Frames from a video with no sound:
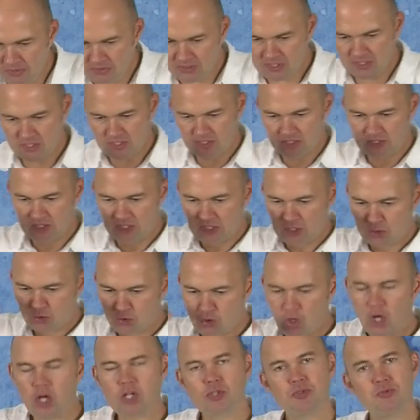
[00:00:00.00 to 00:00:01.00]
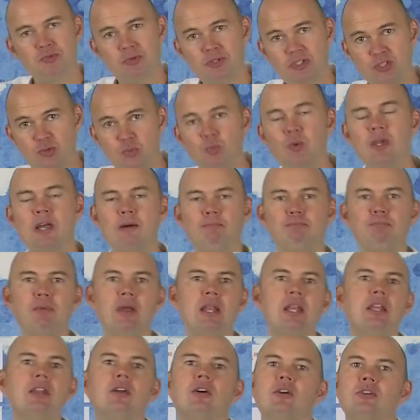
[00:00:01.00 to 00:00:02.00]
of the doctrines we are
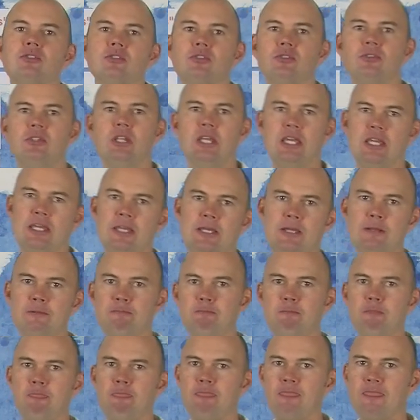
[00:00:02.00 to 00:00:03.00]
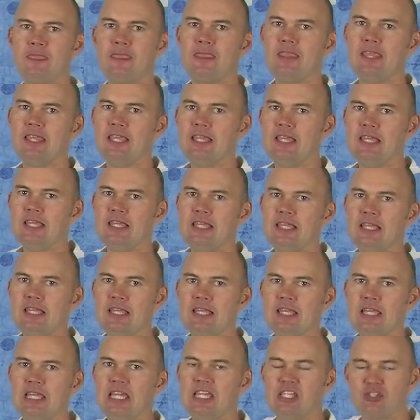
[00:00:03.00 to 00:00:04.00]
building on today
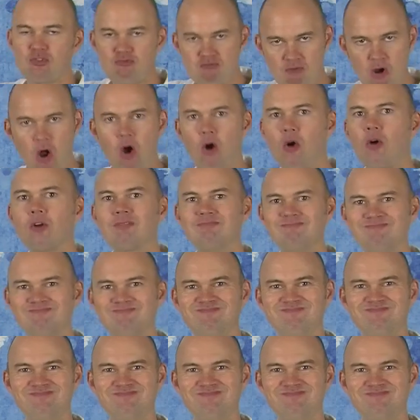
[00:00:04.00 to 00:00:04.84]
is wrong.